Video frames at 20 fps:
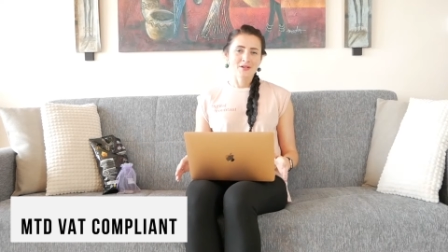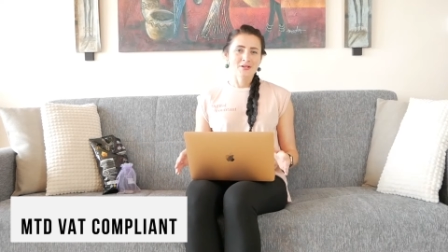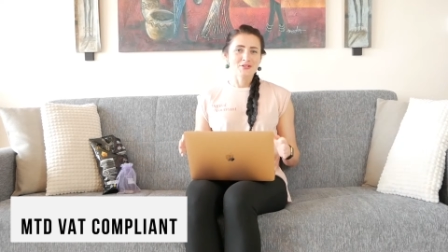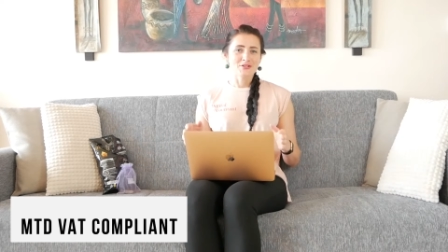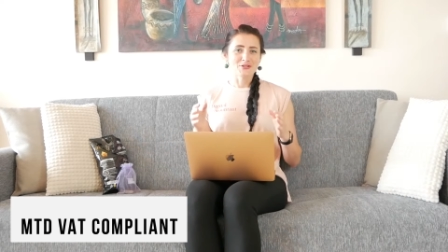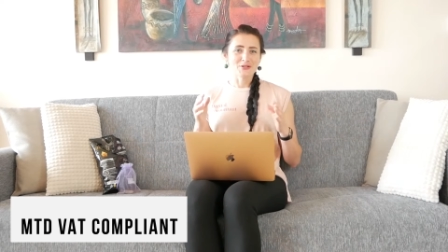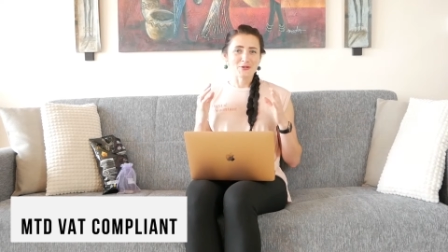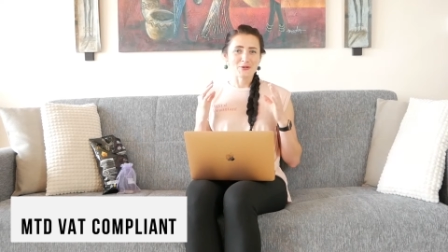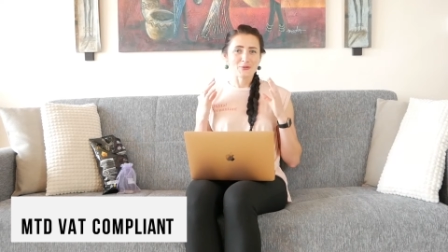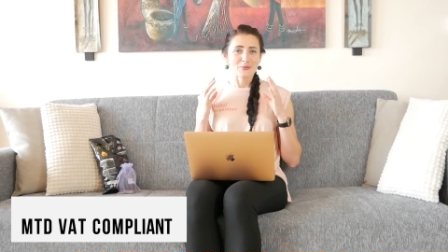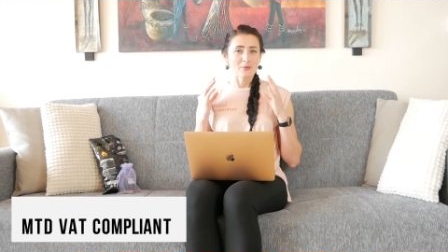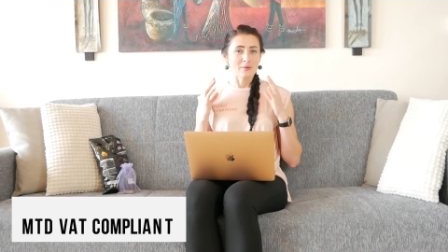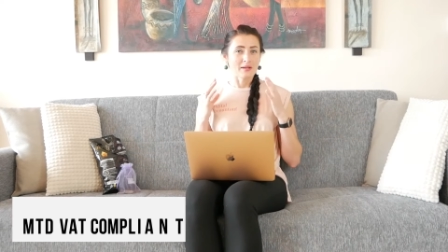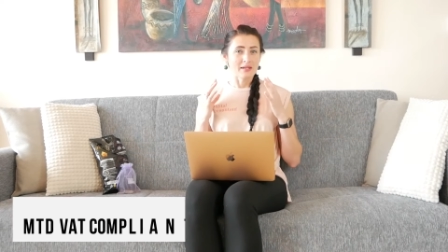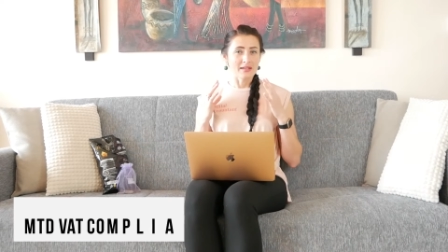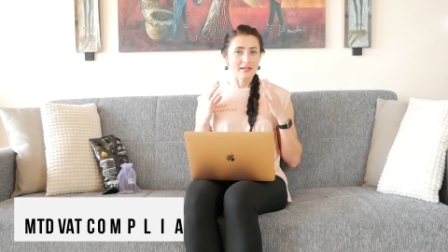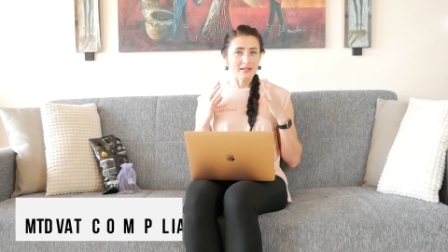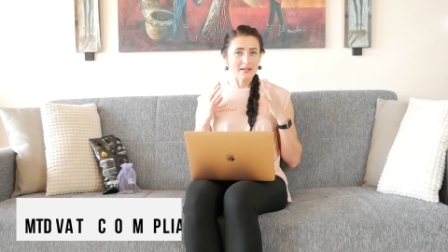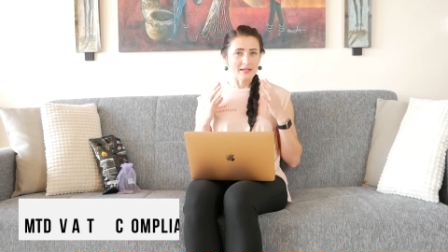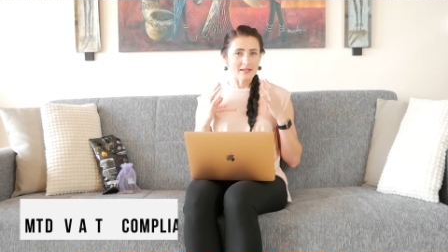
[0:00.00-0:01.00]
So
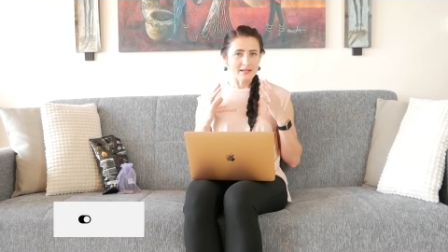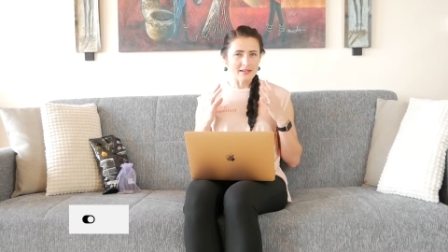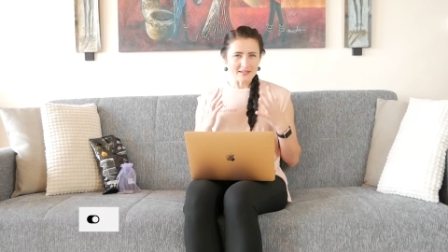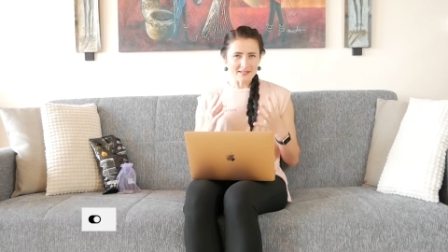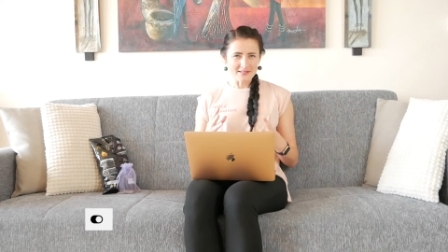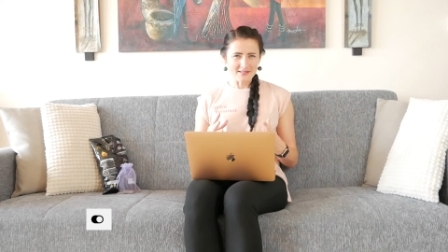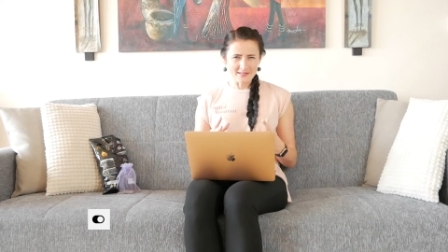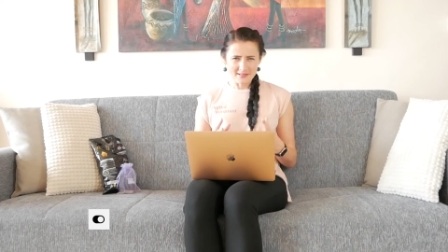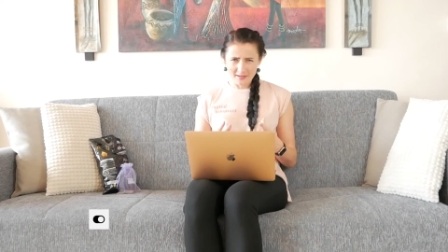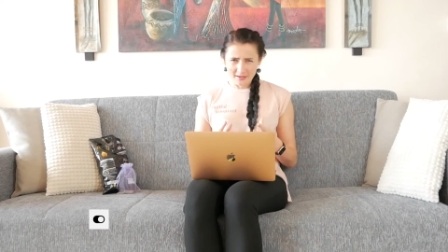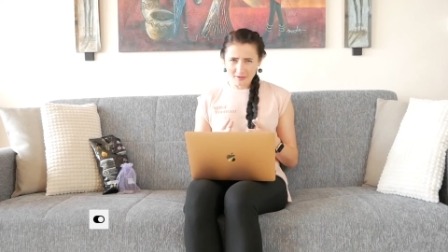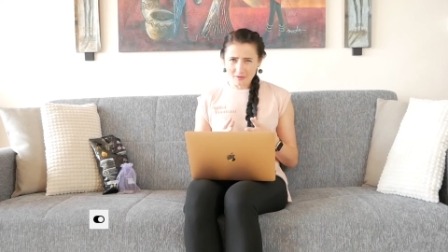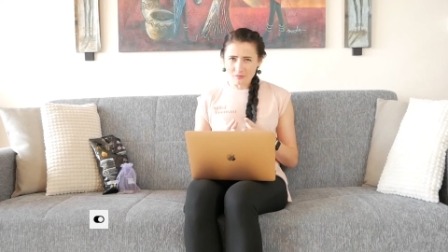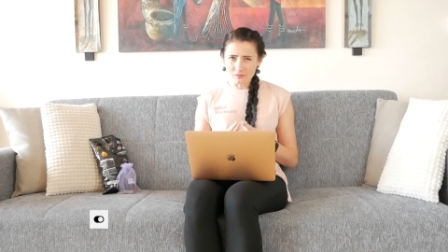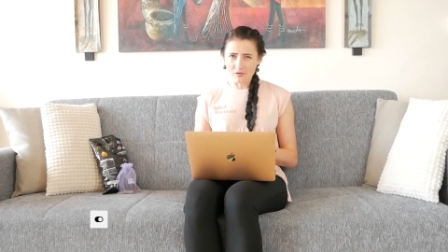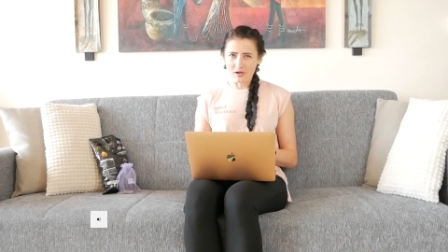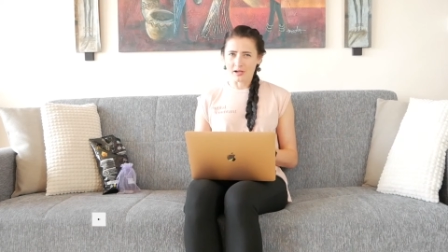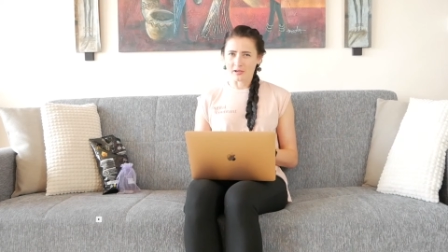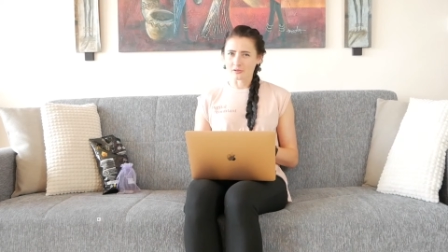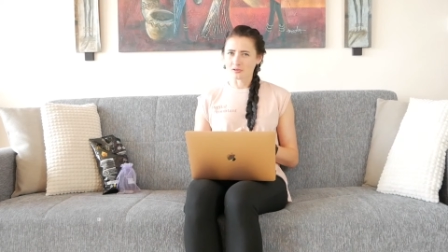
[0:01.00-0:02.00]
is
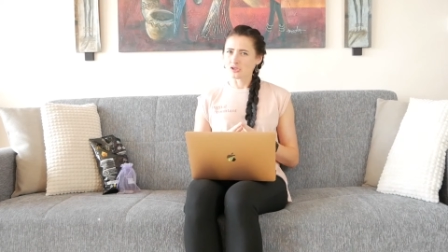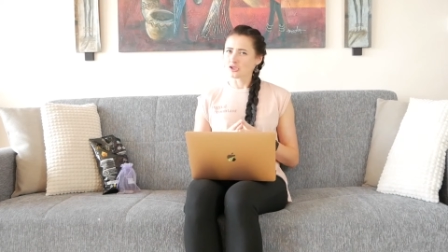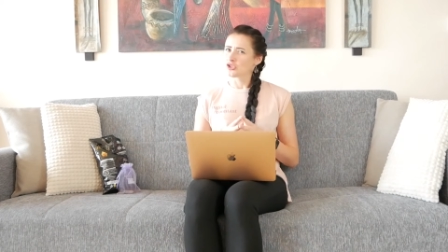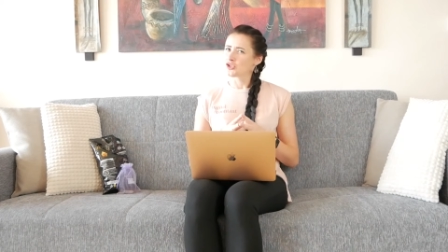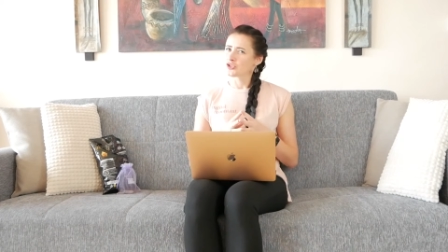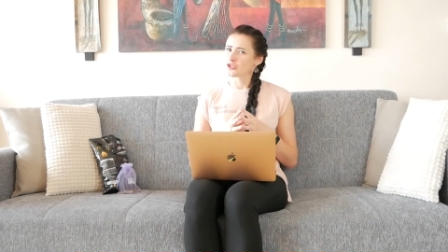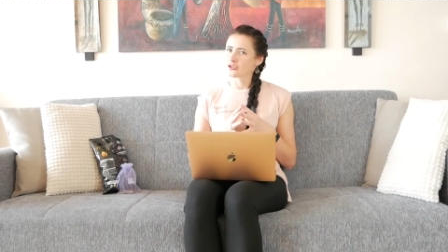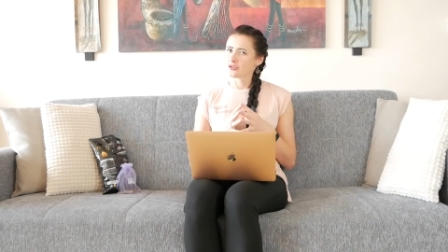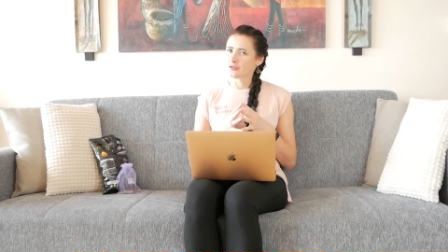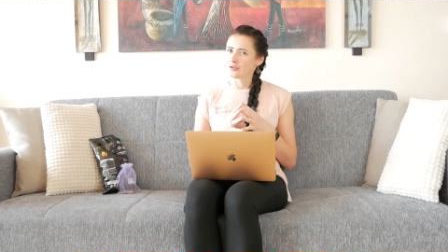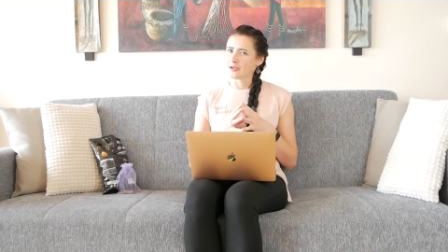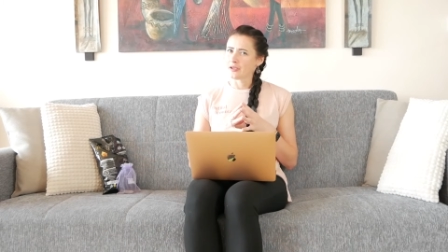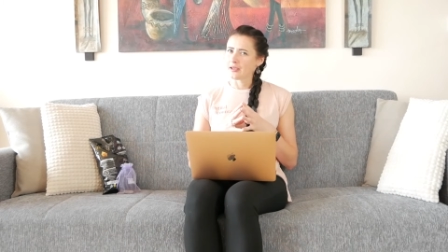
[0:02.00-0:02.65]
Crunch